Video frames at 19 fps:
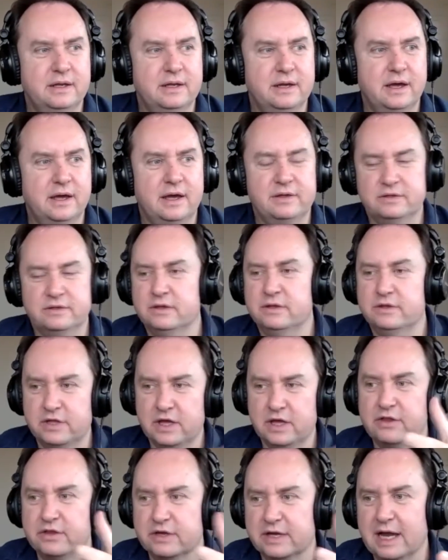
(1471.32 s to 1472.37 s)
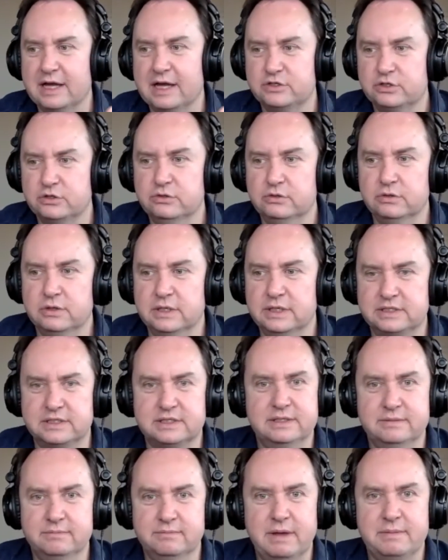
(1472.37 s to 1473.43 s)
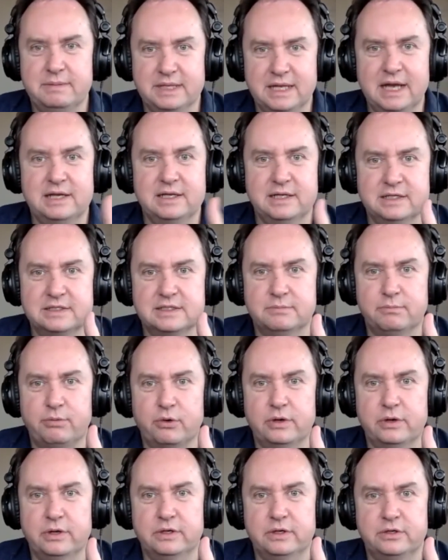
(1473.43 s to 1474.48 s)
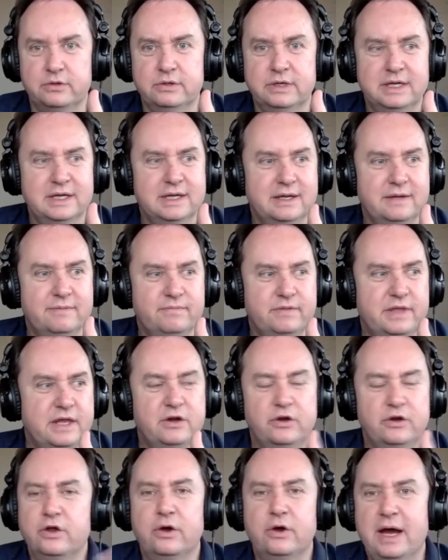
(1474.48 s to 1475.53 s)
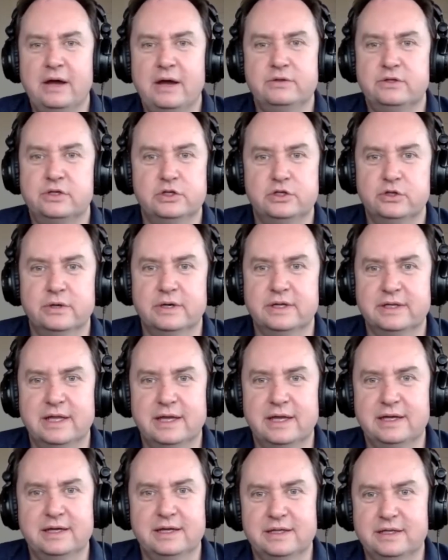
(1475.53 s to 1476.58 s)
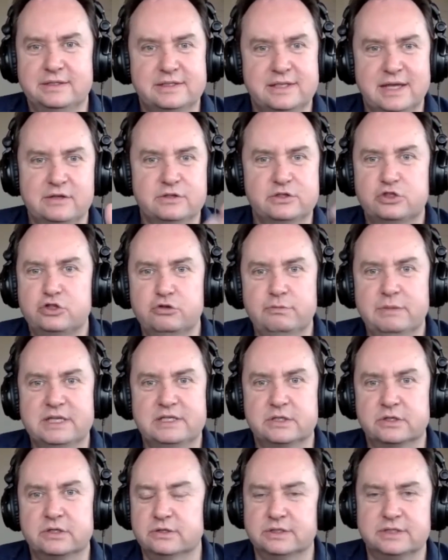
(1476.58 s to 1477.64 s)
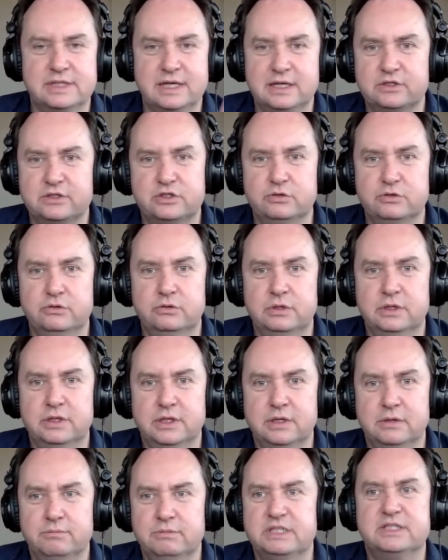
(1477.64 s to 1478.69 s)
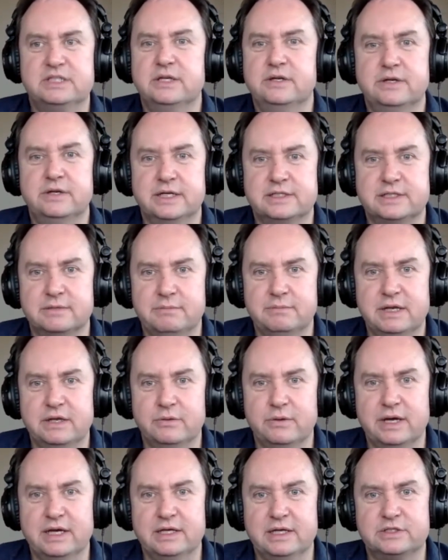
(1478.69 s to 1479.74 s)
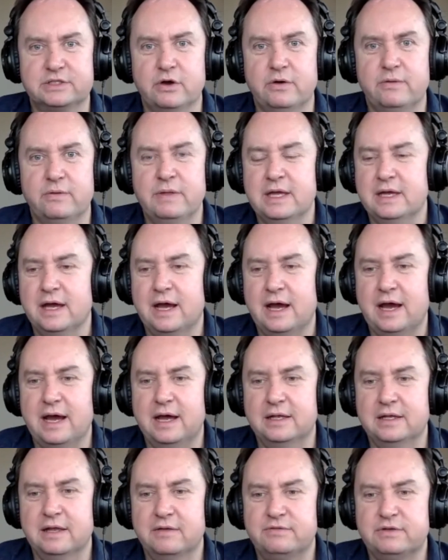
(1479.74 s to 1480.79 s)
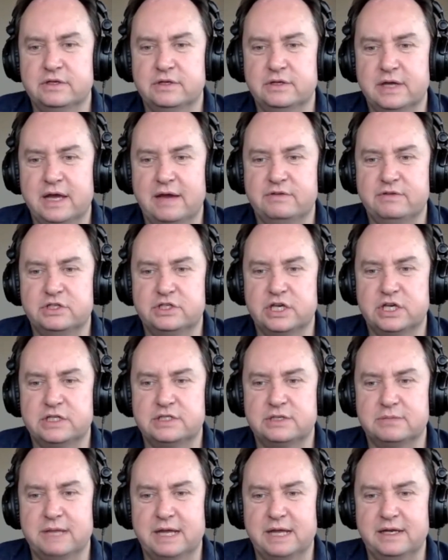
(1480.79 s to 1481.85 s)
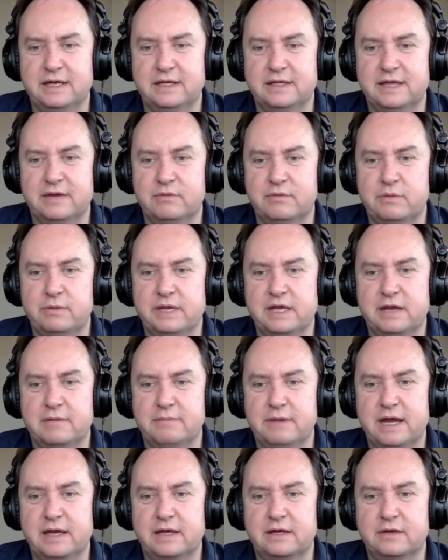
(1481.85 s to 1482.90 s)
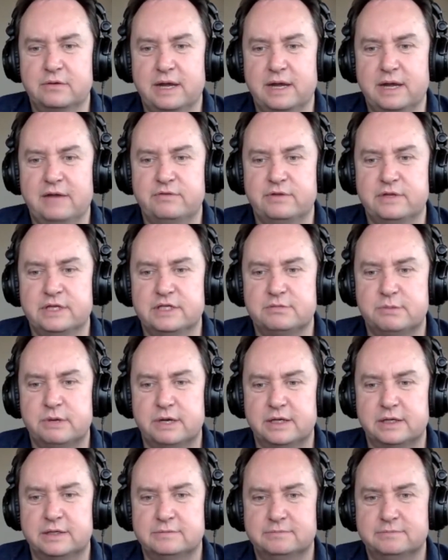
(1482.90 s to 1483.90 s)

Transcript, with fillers: uh, the other guys who it's maybe not as important to, they don't know how to do it. They it sounds too mystical. It sounds too mysterious in many ways. So uh, I'd love to have you shed some light on that when we come back right after this break.